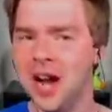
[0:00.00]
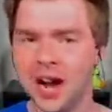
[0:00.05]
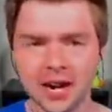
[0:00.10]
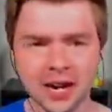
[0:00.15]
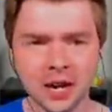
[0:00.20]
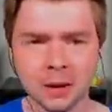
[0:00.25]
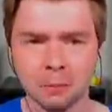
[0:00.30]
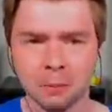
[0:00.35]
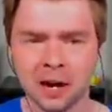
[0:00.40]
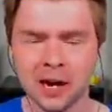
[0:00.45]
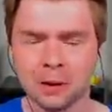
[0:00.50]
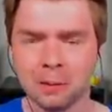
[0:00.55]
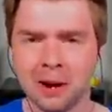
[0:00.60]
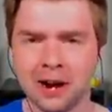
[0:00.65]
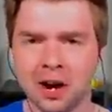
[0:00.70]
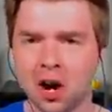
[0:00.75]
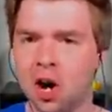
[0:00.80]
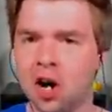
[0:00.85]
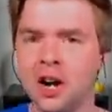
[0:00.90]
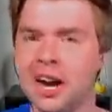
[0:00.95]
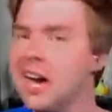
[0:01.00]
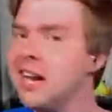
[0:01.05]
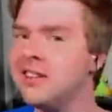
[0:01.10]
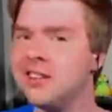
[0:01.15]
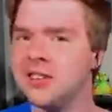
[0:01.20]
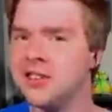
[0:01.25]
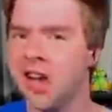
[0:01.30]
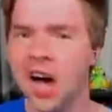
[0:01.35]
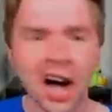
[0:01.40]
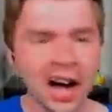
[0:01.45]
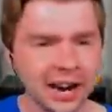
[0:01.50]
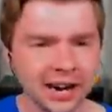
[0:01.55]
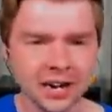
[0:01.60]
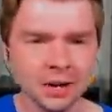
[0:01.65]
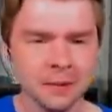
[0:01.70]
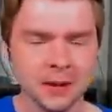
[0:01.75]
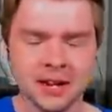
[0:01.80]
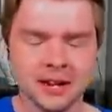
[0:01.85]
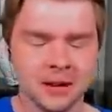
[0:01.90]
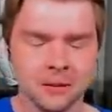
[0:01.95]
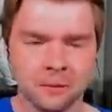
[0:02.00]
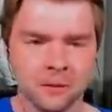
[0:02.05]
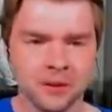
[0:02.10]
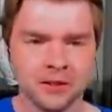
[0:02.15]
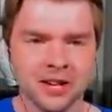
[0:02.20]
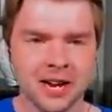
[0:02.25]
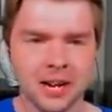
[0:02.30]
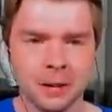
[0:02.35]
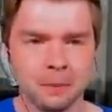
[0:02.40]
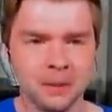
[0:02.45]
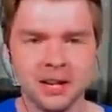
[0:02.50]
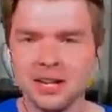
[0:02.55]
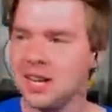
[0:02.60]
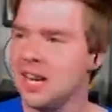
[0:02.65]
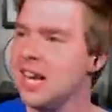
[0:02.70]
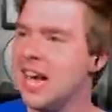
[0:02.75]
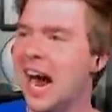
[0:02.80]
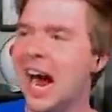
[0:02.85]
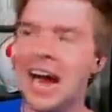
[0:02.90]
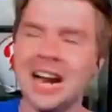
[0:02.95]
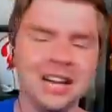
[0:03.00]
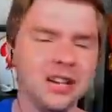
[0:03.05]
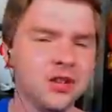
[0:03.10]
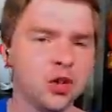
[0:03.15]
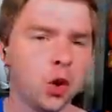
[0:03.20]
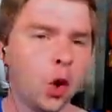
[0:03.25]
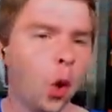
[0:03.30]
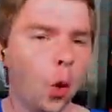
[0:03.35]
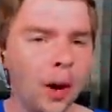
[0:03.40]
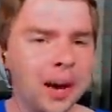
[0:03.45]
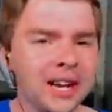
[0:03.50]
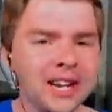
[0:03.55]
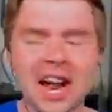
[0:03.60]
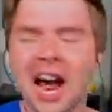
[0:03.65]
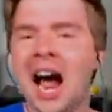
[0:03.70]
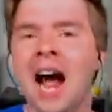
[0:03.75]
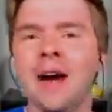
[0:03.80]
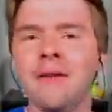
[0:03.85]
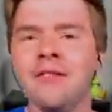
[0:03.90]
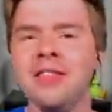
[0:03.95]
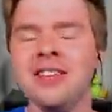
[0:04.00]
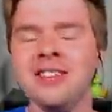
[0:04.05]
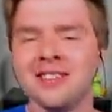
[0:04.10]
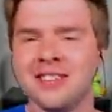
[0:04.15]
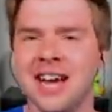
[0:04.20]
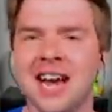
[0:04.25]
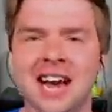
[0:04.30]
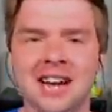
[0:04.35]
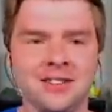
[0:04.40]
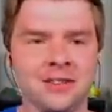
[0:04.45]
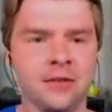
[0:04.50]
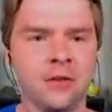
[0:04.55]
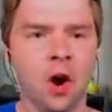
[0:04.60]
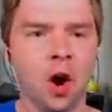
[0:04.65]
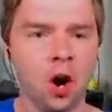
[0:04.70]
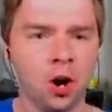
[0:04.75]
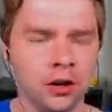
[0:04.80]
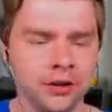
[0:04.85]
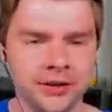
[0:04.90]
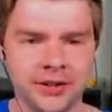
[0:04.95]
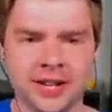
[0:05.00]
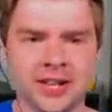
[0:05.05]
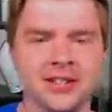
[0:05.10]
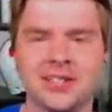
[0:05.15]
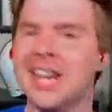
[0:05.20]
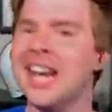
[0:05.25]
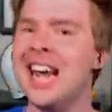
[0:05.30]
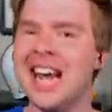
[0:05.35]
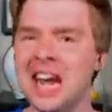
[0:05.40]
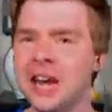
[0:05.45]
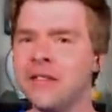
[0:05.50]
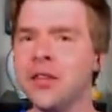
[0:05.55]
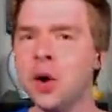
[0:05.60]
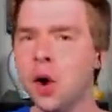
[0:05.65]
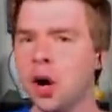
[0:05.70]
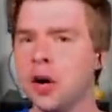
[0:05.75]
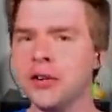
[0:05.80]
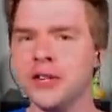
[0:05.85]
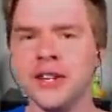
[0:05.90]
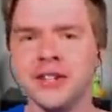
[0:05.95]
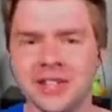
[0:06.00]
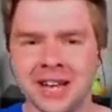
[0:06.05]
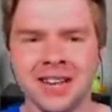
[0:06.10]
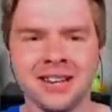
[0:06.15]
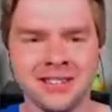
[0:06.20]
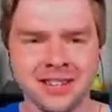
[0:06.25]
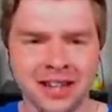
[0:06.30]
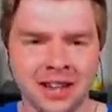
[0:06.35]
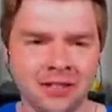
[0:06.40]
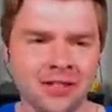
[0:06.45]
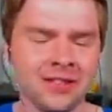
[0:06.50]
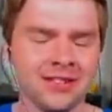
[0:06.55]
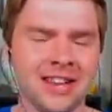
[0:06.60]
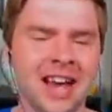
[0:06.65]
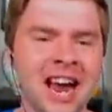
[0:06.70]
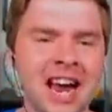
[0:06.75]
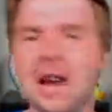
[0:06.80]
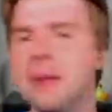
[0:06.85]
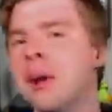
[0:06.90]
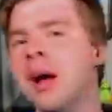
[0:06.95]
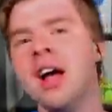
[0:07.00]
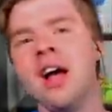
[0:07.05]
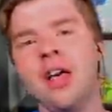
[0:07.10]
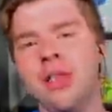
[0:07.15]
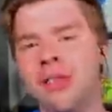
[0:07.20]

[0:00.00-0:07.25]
not gonna break my heart. It's not gonna be a different typing, and it's going to have the stats of Arceus, even though Arceus isn't in this game.